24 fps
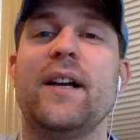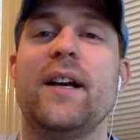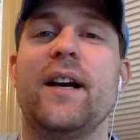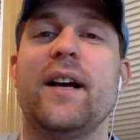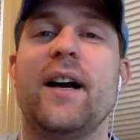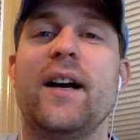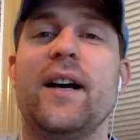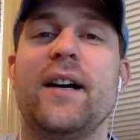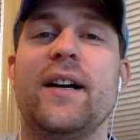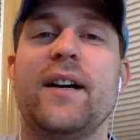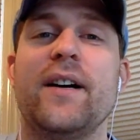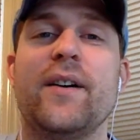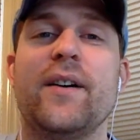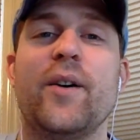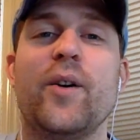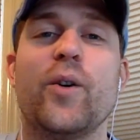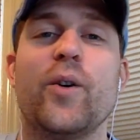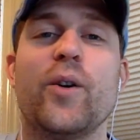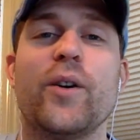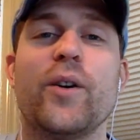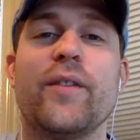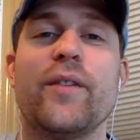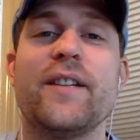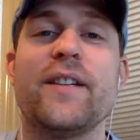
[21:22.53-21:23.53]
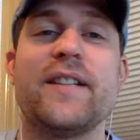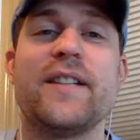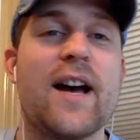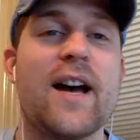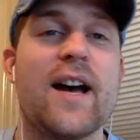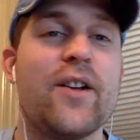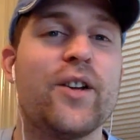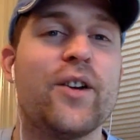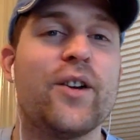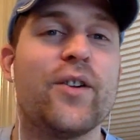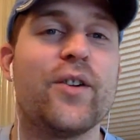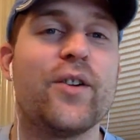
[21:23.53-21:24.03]
or even
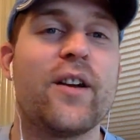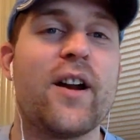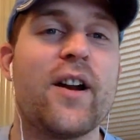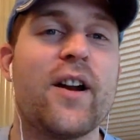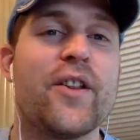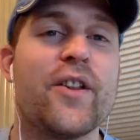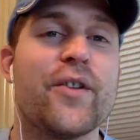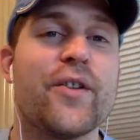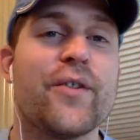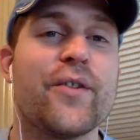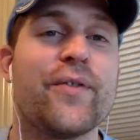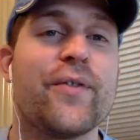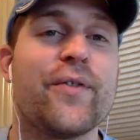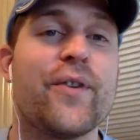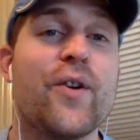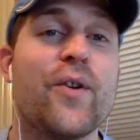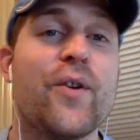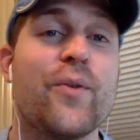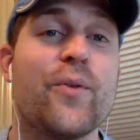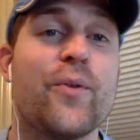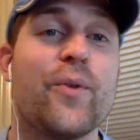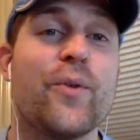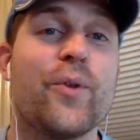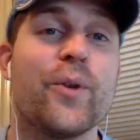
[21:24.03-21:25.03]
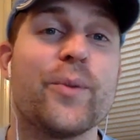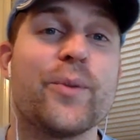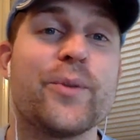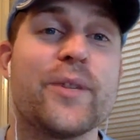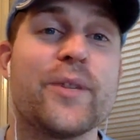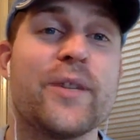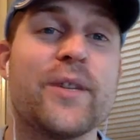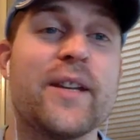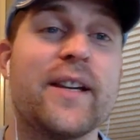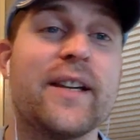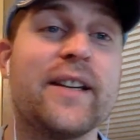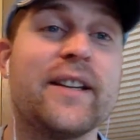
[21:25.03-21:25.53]
download it onto their phone for them so
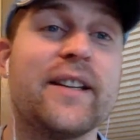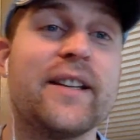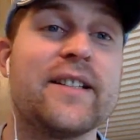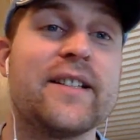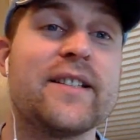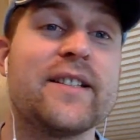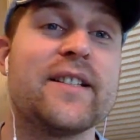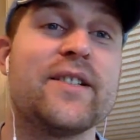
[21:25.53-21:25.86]
they can listen